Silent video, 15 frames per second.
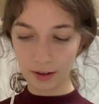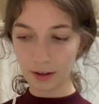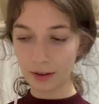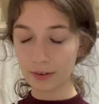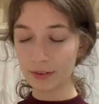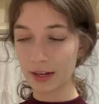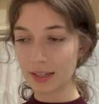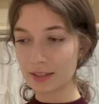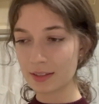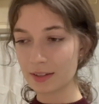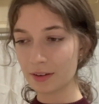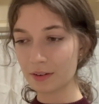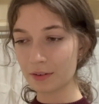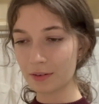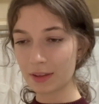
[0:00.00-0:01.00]
Alright,
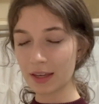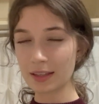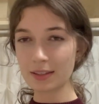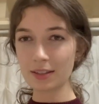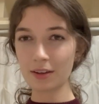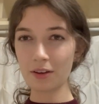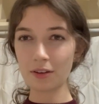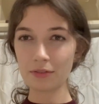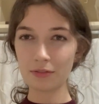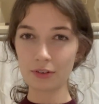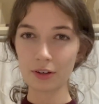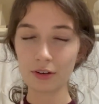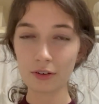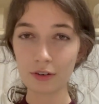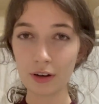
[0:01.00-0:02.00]
so that's all for
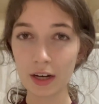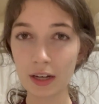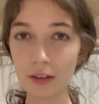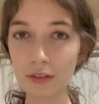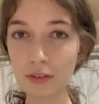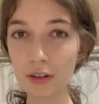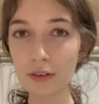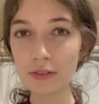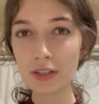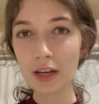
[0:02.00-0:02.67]
your cranial nerves.